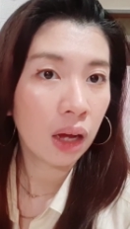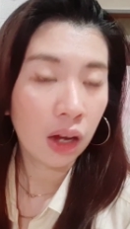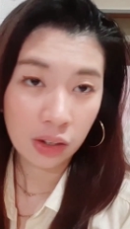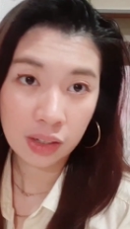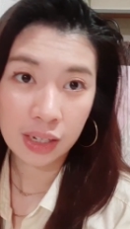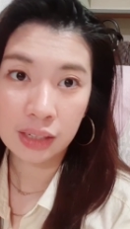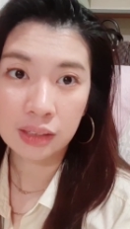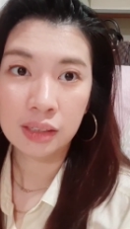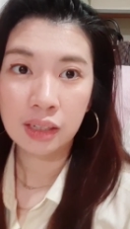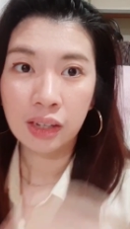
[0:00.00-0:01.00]
Okay,
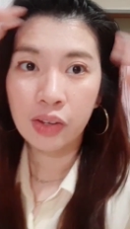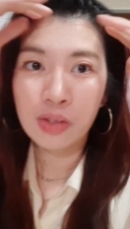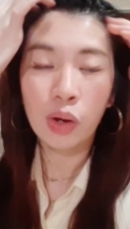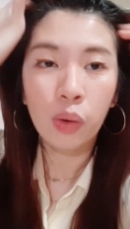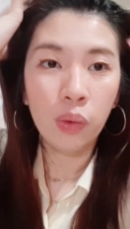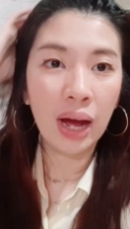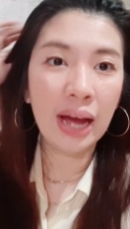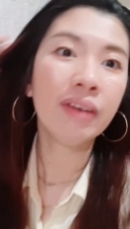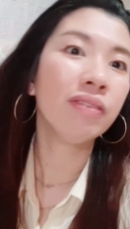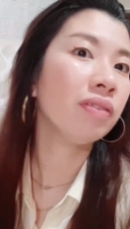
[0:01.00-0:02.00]
so
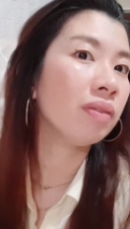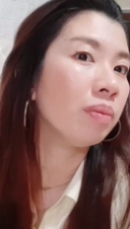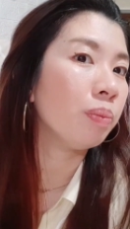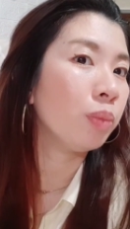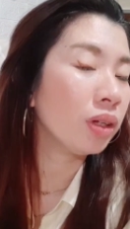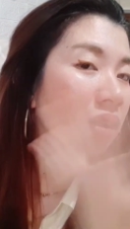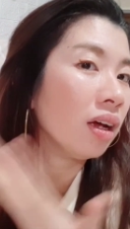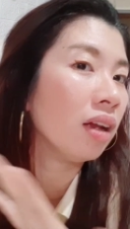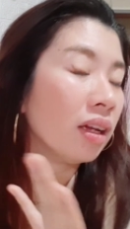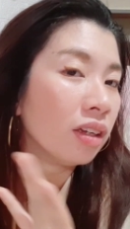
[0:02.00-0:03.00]
i put
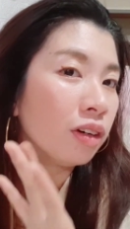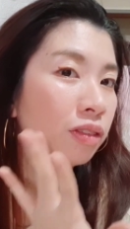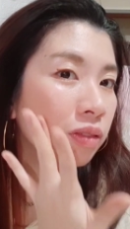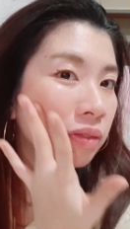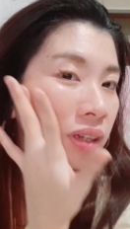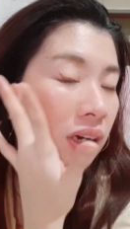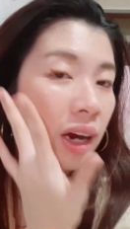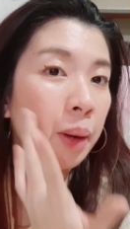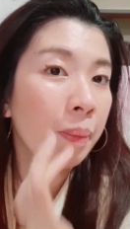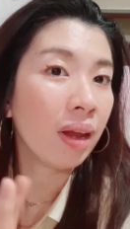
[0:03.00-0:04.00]
a lot of the
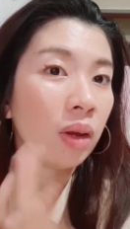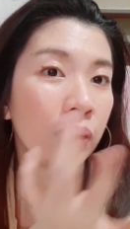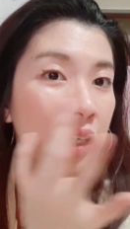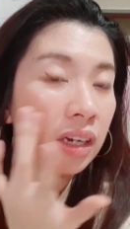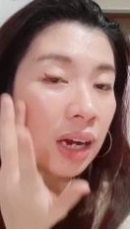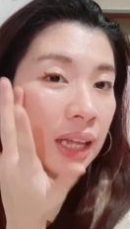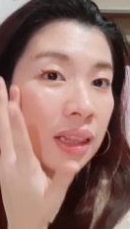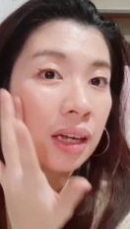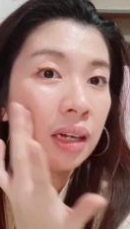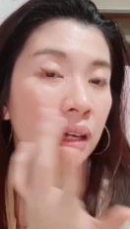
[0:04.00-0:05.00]
caramello here at
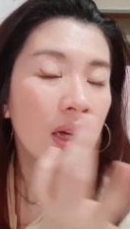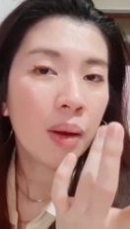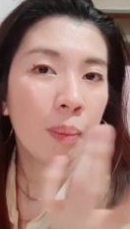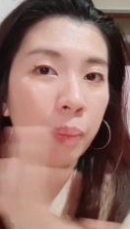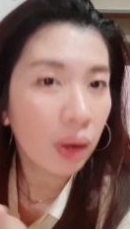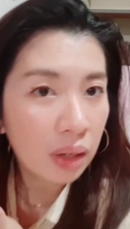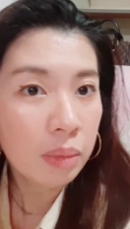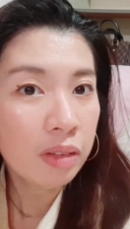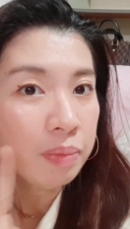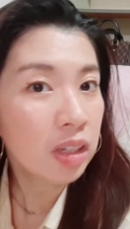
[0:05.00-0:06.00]
the
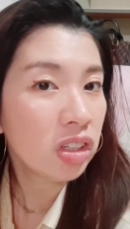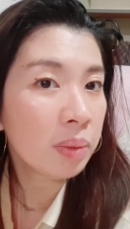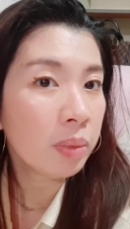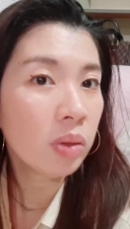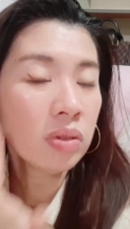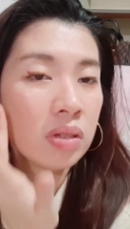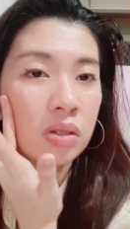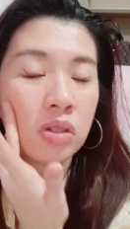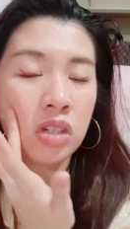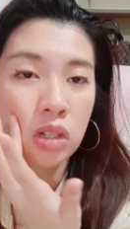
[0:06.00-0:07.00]
bottom of my
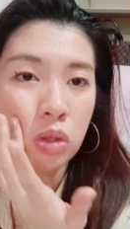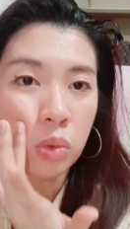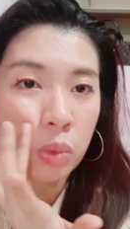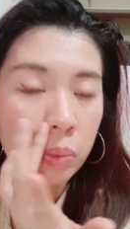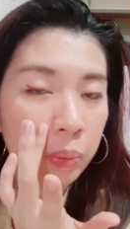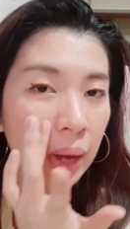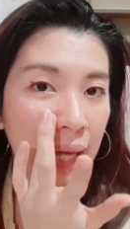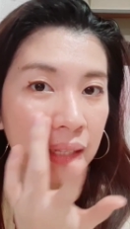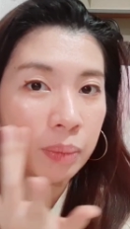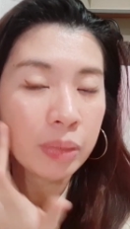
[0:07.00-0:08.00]
cheekbones just to
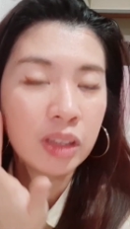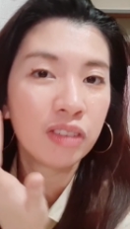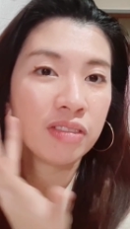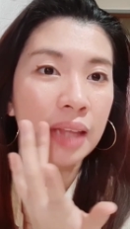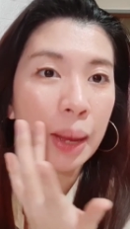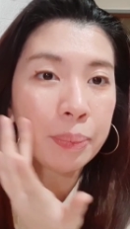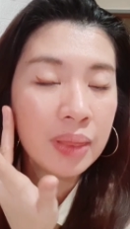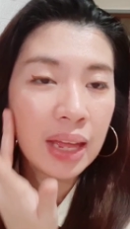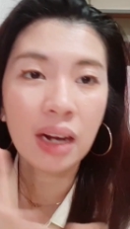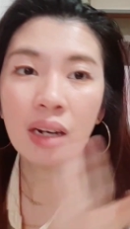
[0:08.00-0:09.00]
add a bit of
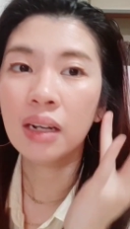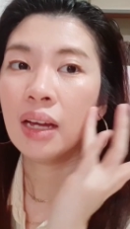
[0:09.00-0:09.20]
depth there